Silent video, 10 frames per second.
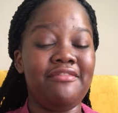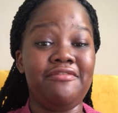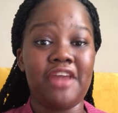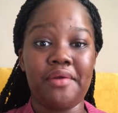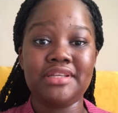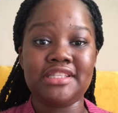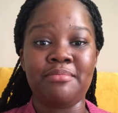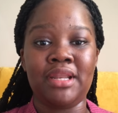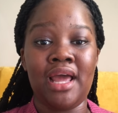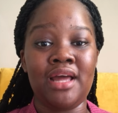very
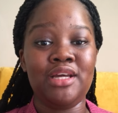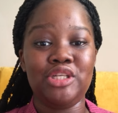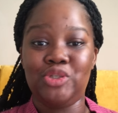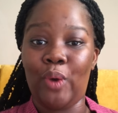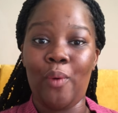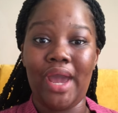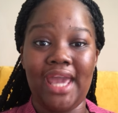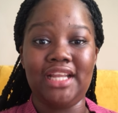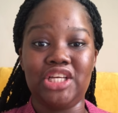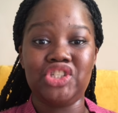similar to our
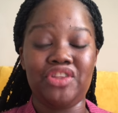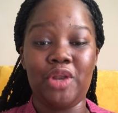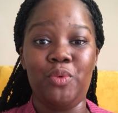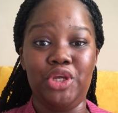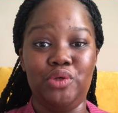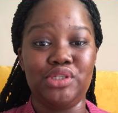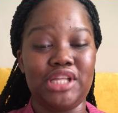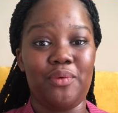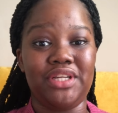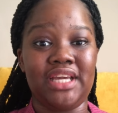English that we use
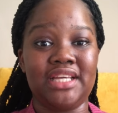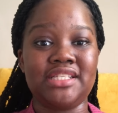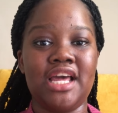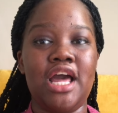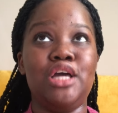nowadays.